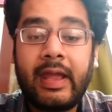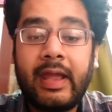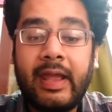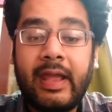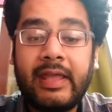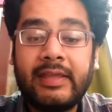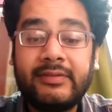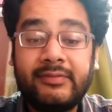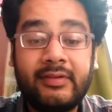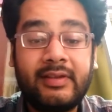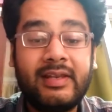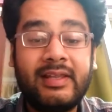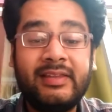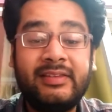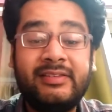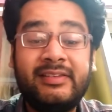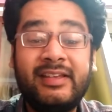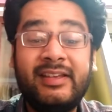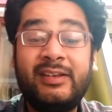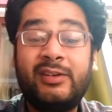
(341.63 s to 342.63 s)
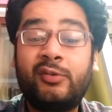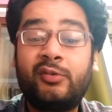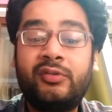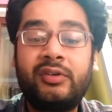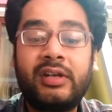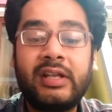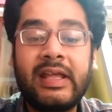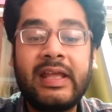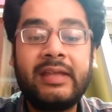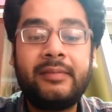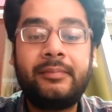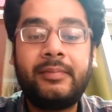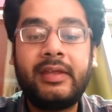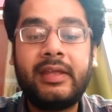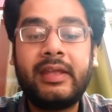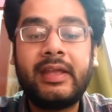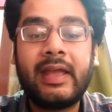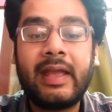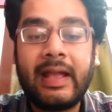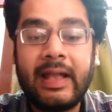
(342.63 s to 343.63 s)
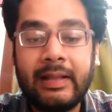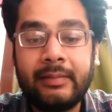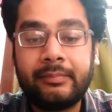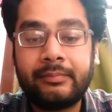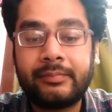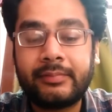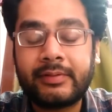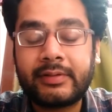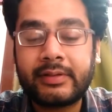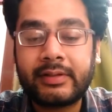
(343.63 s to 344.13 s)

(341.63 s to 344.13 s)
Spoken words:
as well as they don't like being helped.